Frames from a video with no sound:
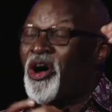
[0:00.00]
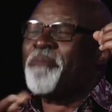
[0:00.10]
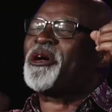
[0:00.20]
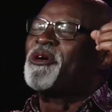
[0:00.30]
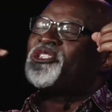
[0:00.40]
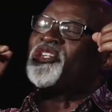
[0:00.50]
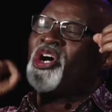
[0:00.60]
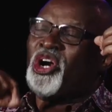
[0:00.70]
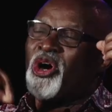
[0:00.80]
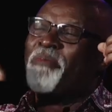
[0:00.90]
because
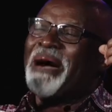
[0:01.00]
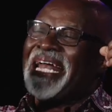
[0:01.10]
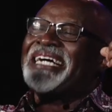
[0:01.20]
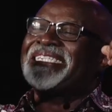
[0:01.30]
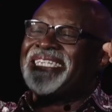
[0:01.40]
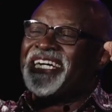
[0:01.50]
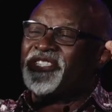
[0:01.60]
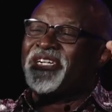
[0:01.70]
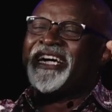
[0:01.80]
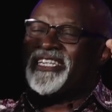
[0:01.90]

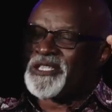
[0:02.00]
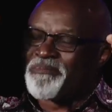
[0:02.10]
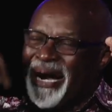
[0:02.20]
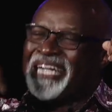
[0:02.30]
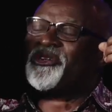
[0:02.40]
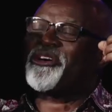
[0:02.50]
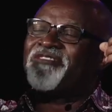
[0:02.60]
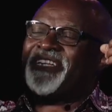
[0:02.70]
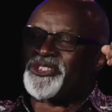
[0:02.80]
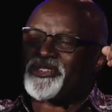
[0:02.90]
globalization is part of
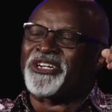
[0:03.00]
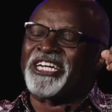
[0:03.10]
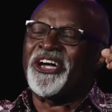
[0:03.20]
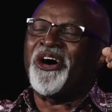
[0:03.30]
the story